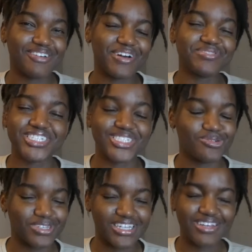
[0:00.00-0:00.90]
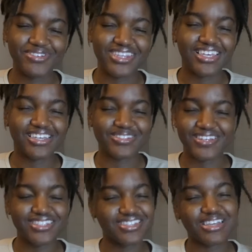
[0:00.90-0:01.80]
I'm just joking. Everything here is for
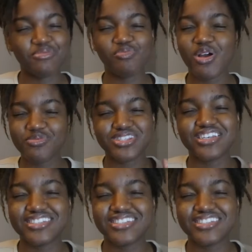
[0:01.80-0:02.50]
entertainment purposes,